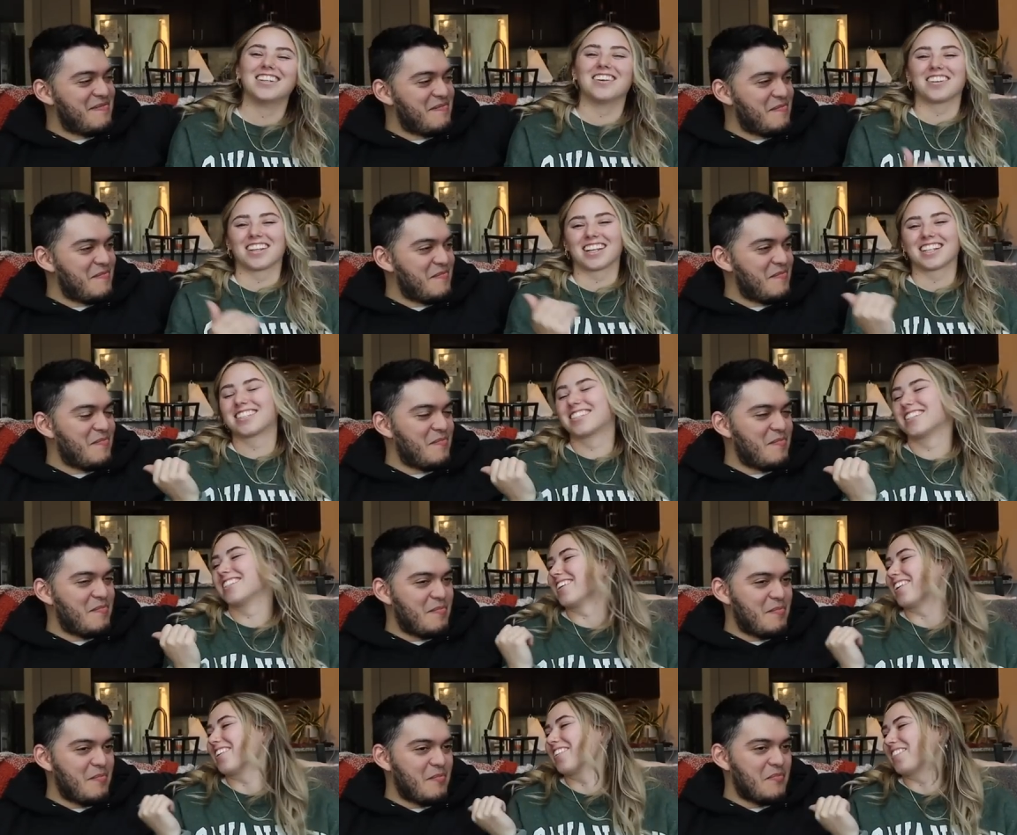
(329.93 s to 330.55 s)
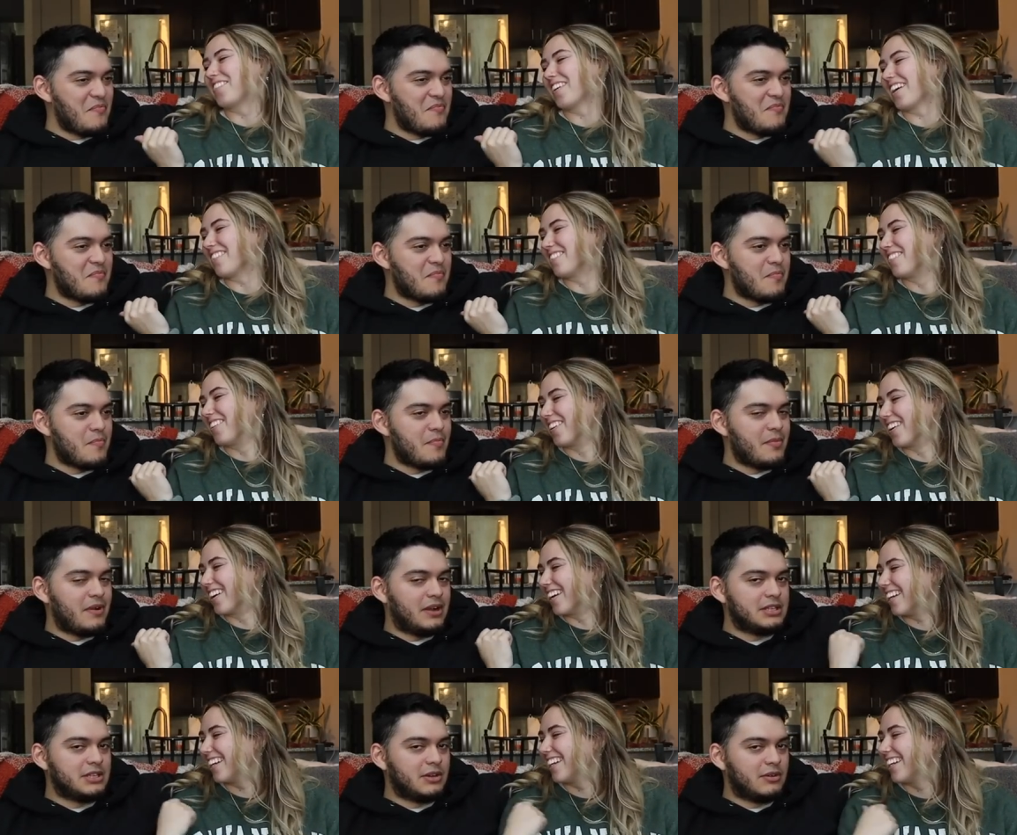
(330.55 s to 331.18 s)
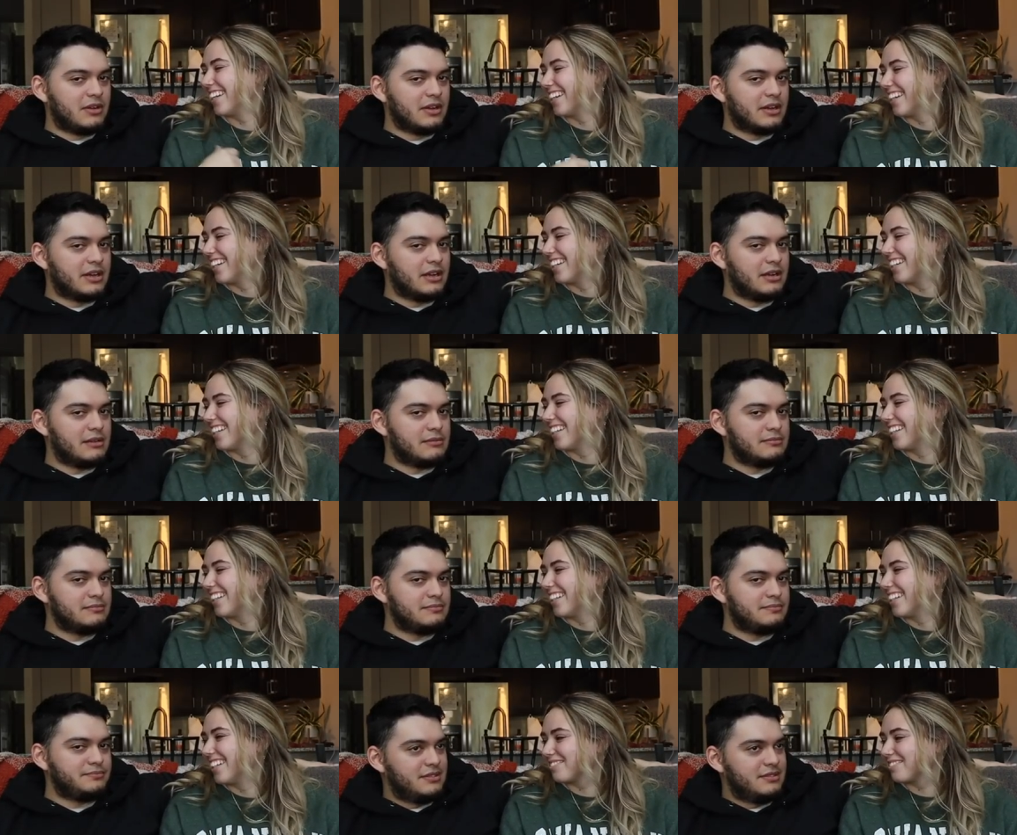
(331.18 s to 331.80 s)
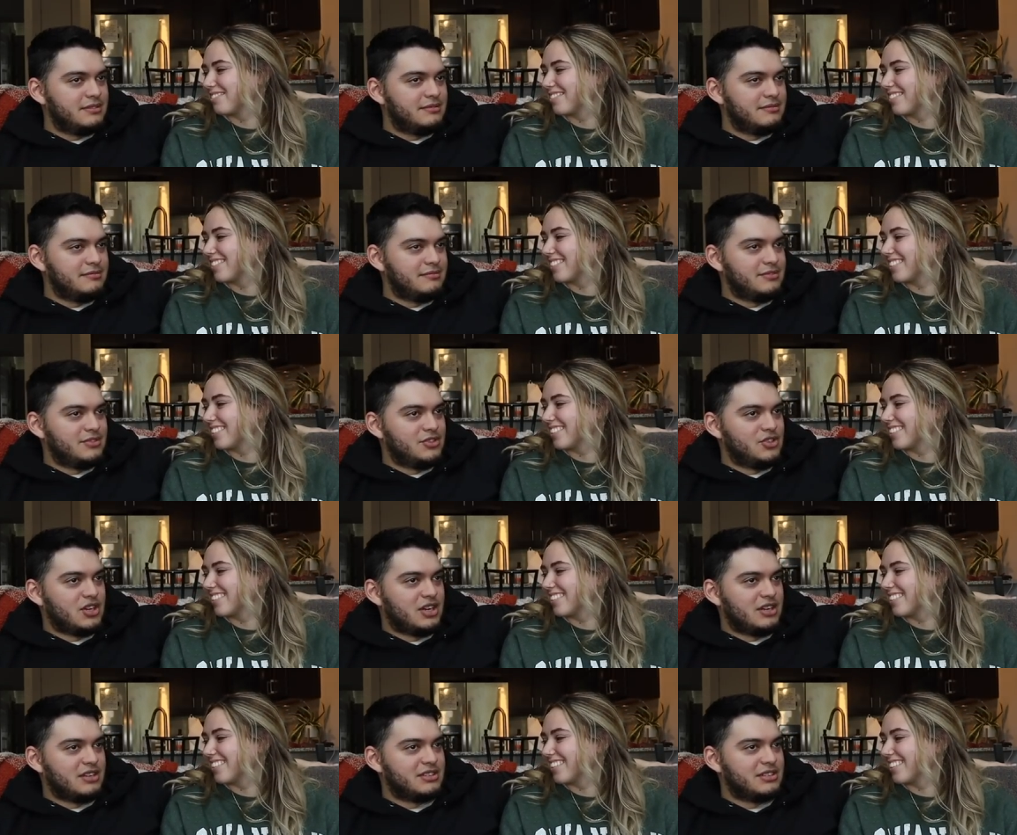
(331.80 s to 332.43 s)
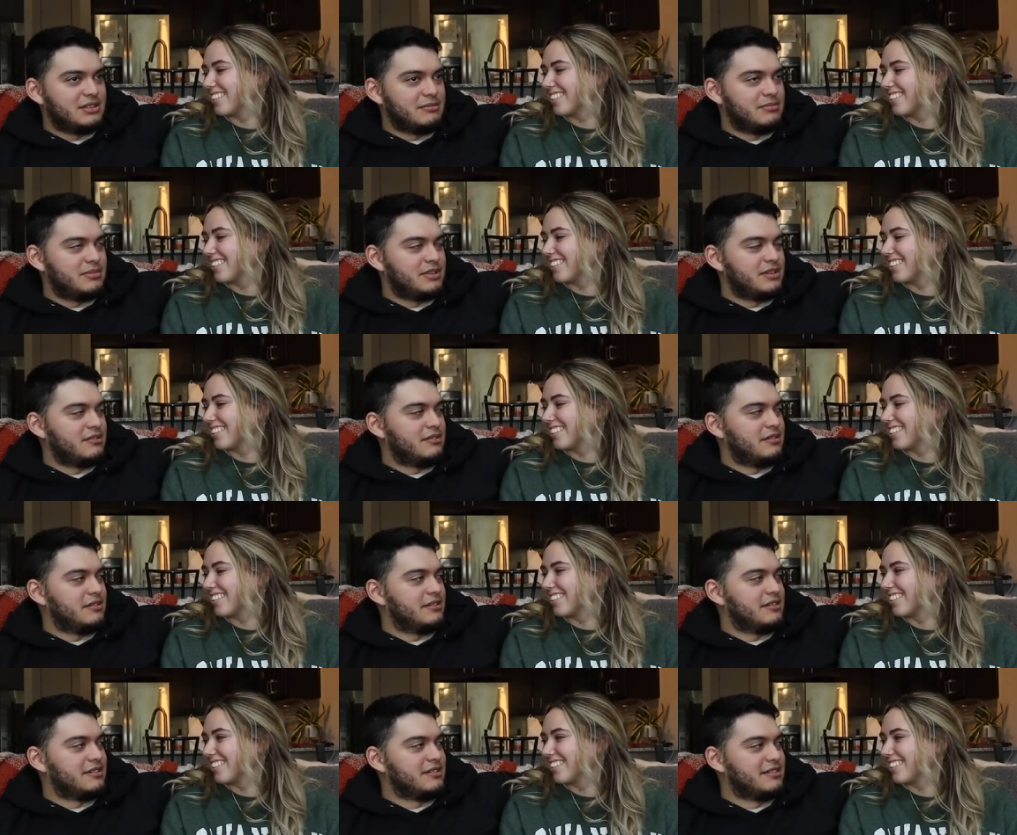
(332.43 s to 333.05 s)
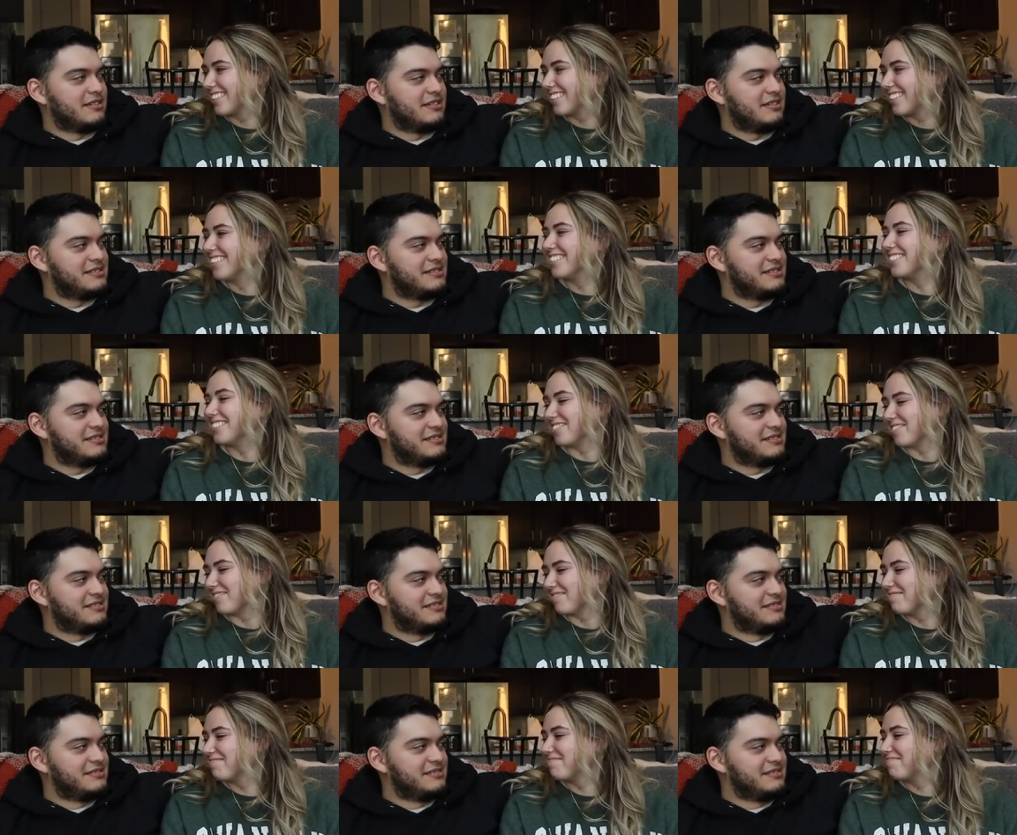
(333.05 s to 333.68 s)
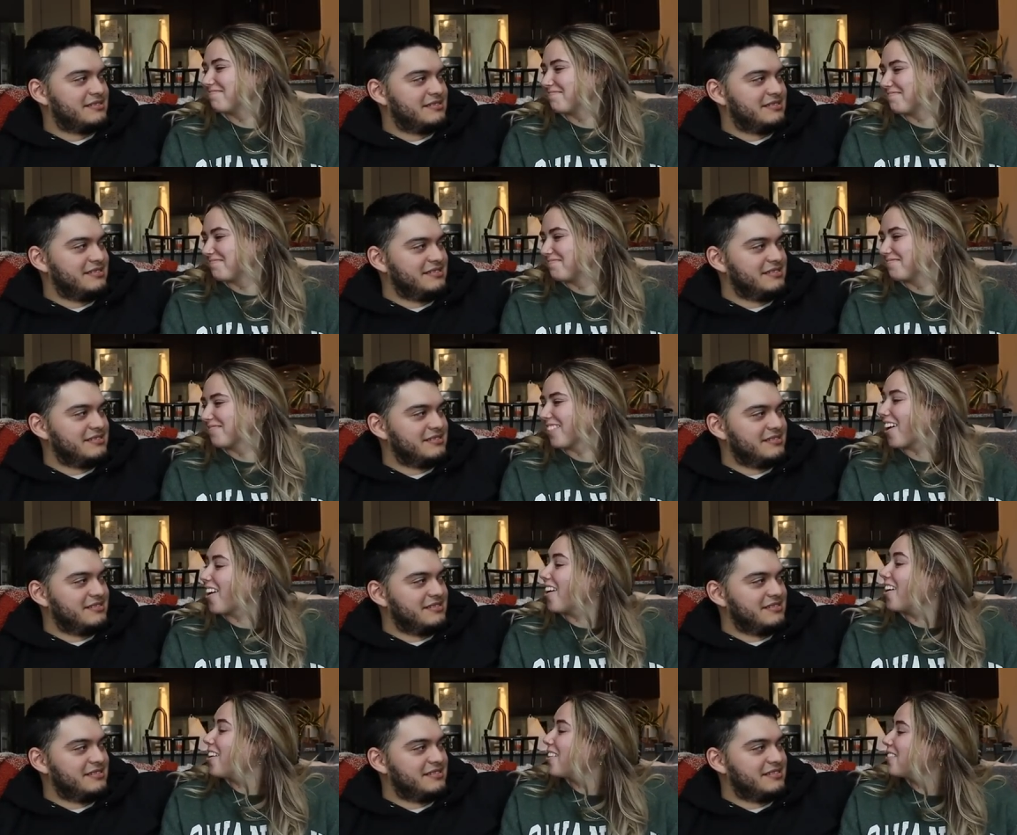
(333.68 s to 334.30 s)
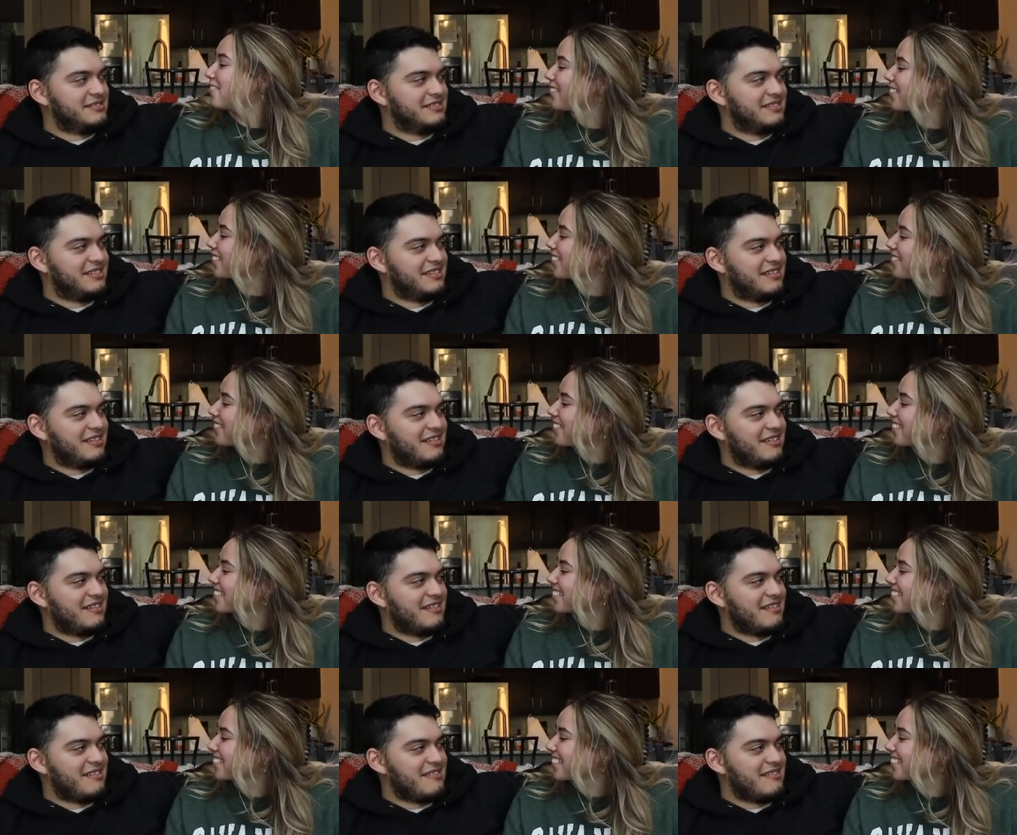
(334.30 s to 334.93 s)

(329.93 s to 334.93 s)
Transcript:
Speaker 1: that's your favorite. Don't
Speaker 2: look it up. John something or other.
Speaker 1: Mm hmm. Oh, what verse